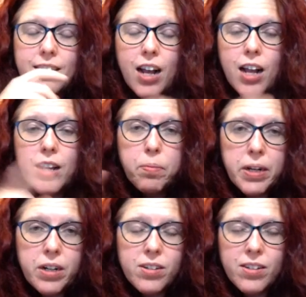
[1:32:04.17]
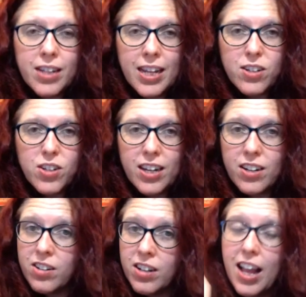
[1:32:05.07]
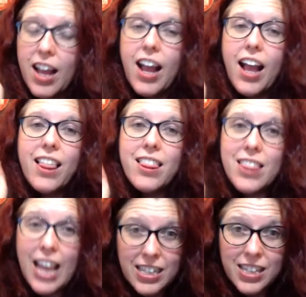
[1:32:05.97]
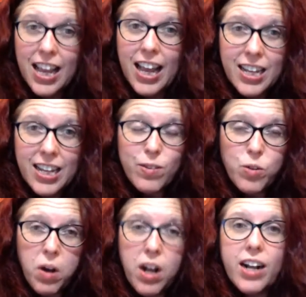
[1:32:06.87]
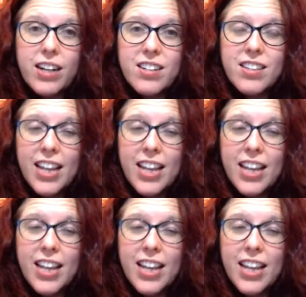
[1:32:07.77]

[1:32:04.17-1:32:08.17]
Doc appears on that channel. That's a heck of a watch.